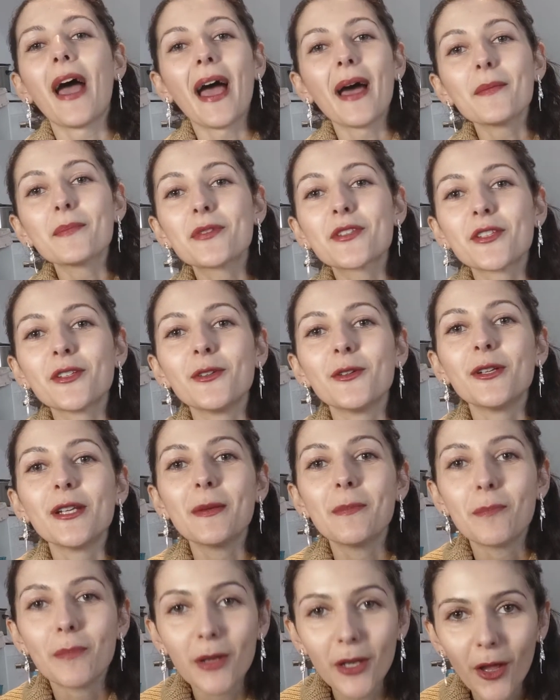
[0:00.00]
absolutely
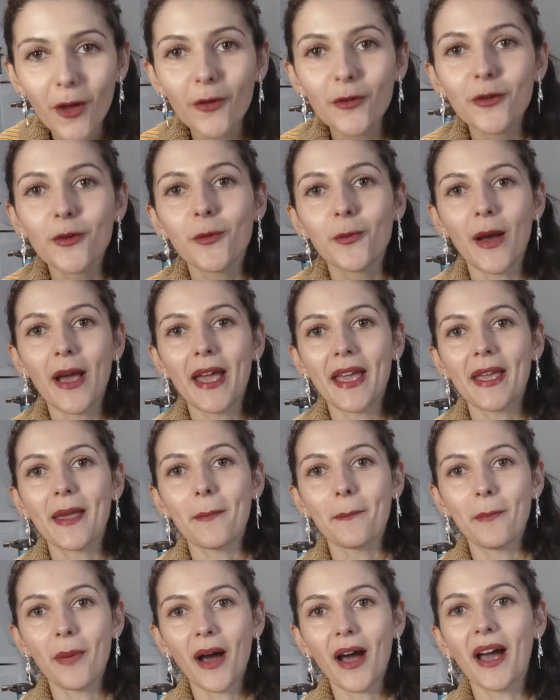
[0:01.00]
blown away
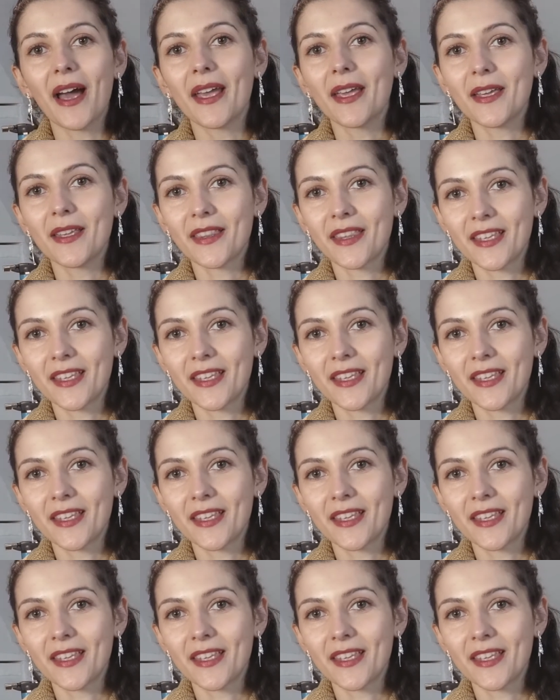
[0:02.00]
by